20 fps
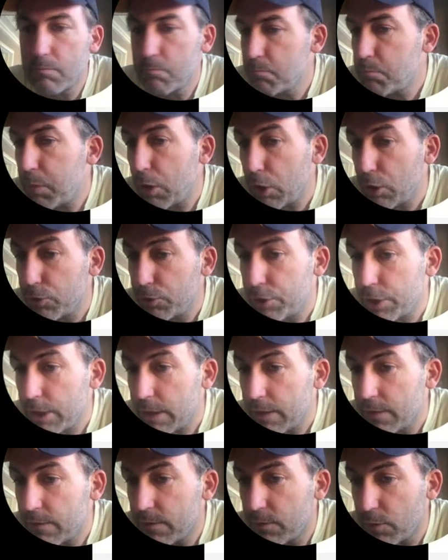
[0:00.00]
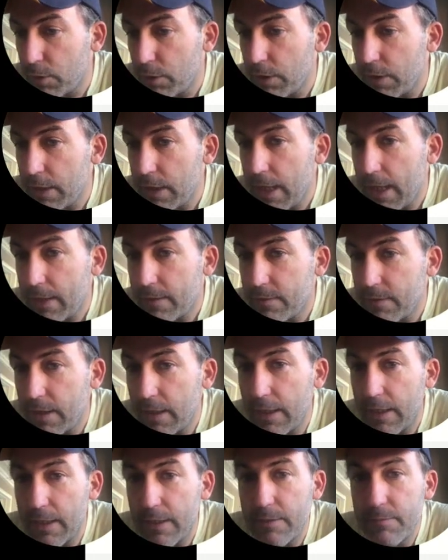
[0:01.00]
pollution is sort of the next
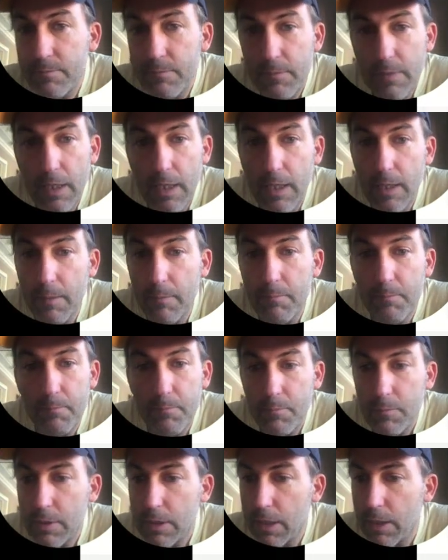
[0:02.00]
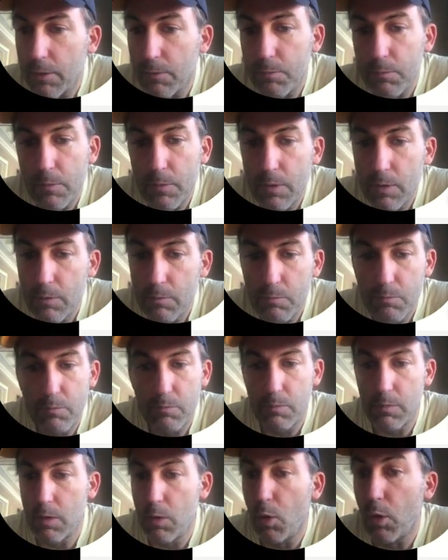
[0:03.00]
thing.
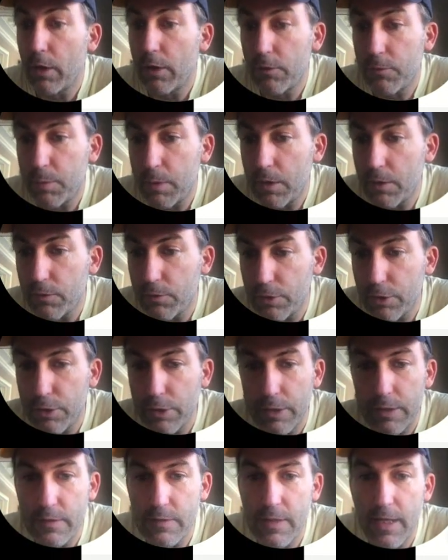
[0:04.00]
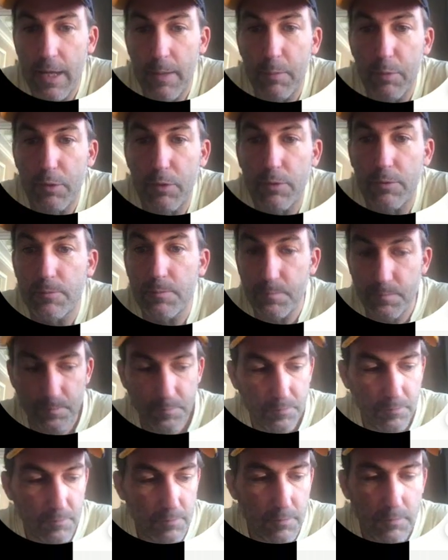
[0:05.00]
Oil spills are a good example.
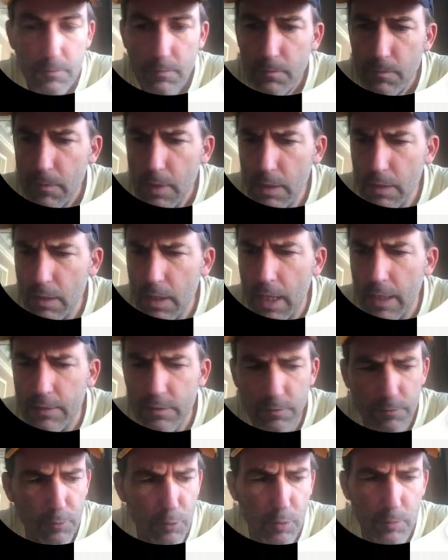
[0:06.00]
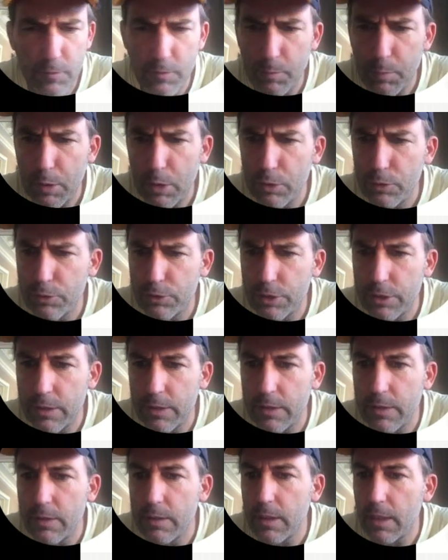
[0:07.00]
Lots of forms of
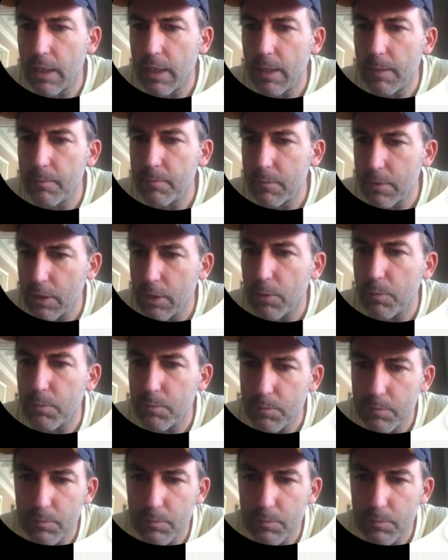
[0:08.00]
pollution.